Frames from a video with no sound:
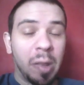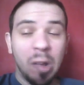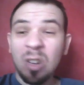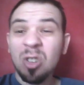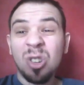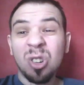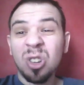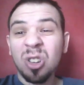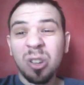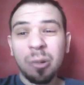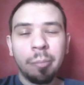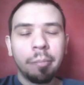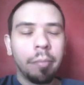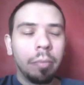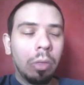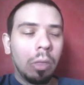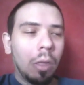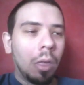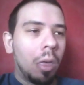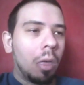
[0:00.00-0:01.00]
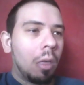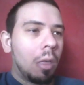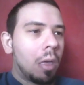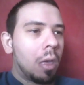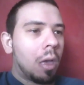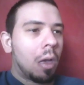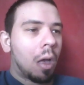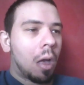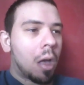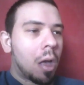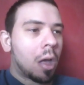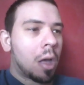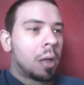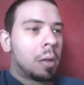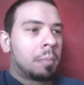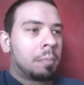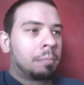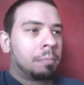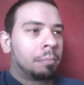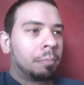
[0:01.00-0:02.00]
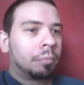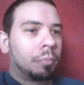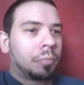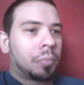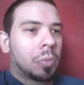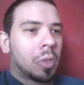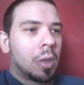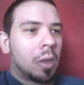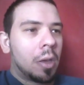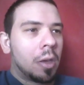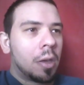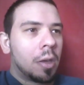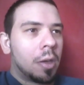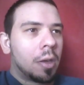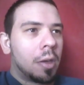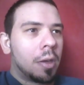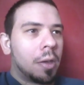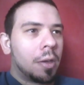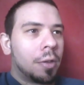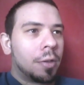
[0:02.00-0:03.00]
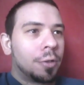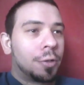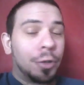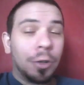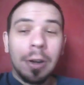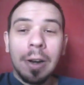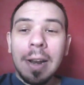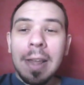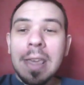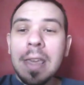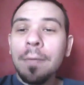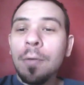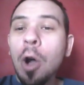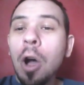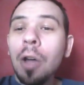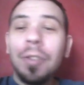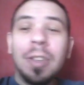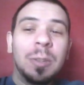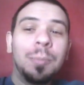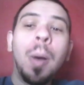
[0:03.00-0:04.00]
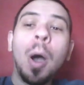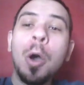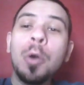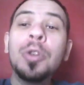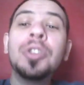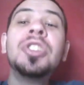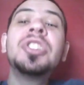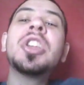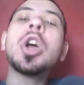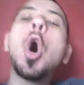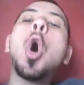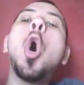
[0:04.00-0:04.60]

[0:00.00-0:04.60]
or her, suddenly you've got this post